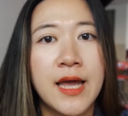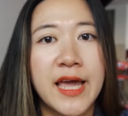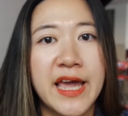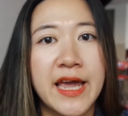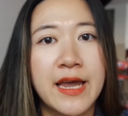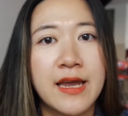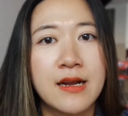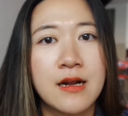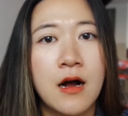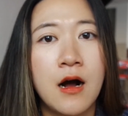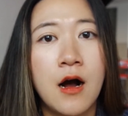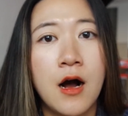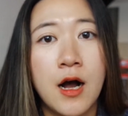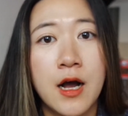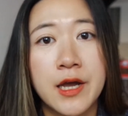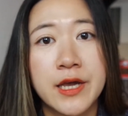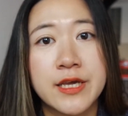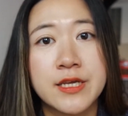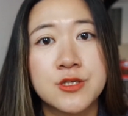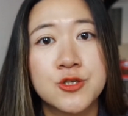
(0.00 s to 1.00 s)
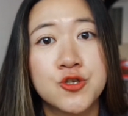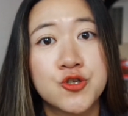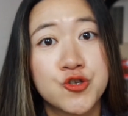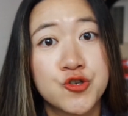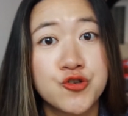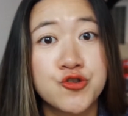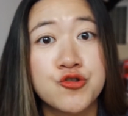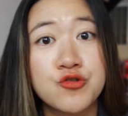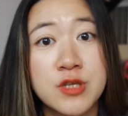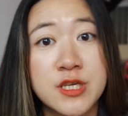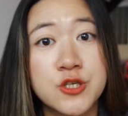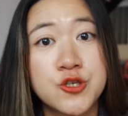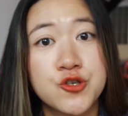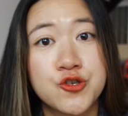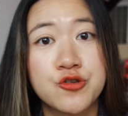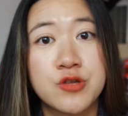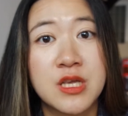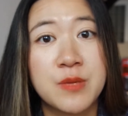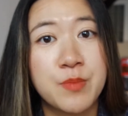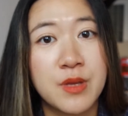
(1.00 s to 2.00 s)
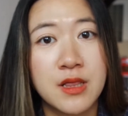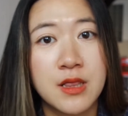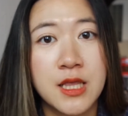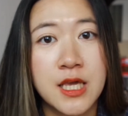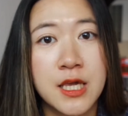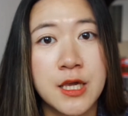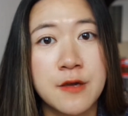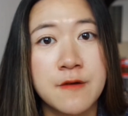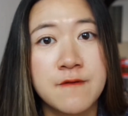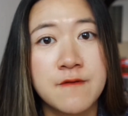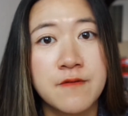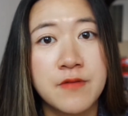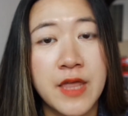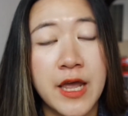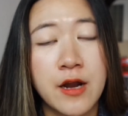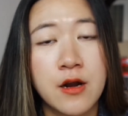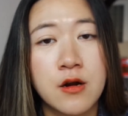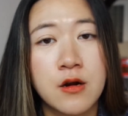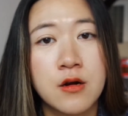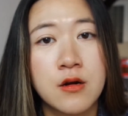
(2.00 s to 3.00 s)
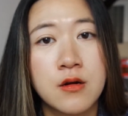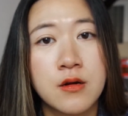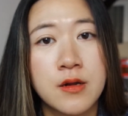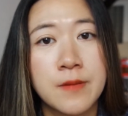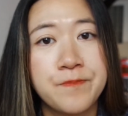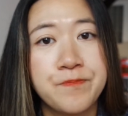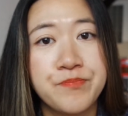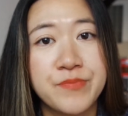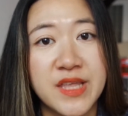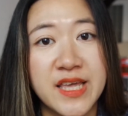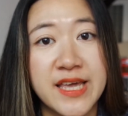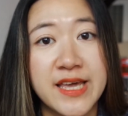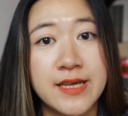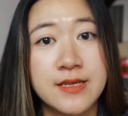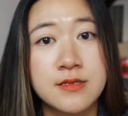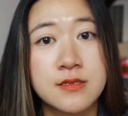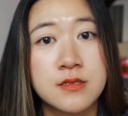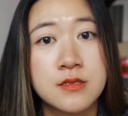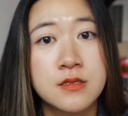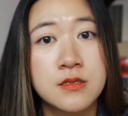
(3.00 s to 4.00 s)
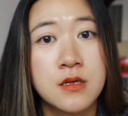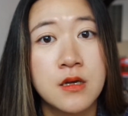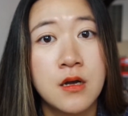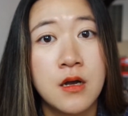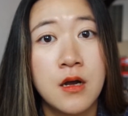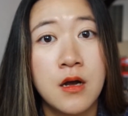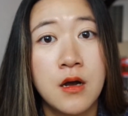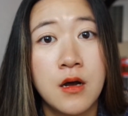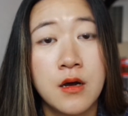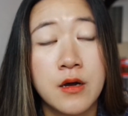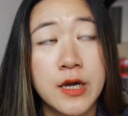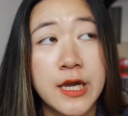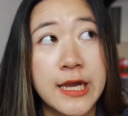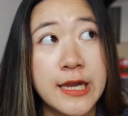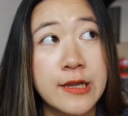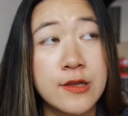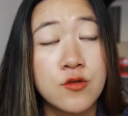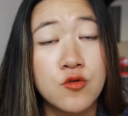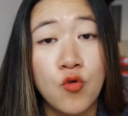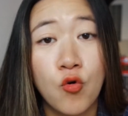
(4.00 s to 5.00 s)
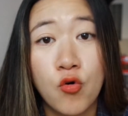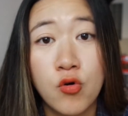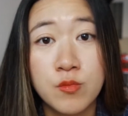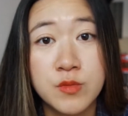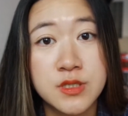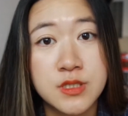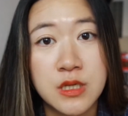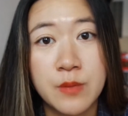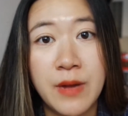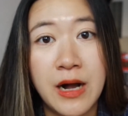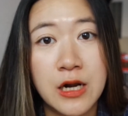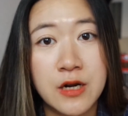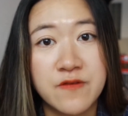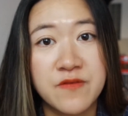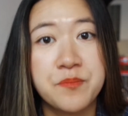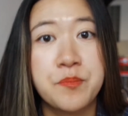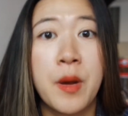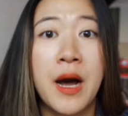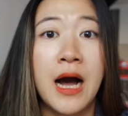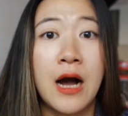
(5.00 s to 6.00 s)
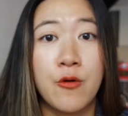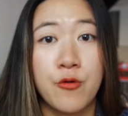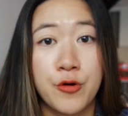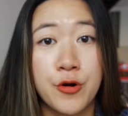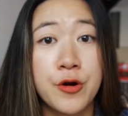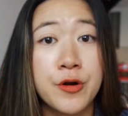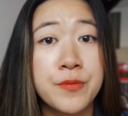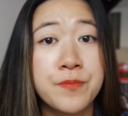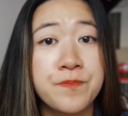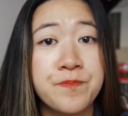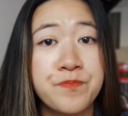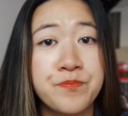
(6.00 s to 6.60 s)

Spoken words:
And I truly believe there is enormous amount of power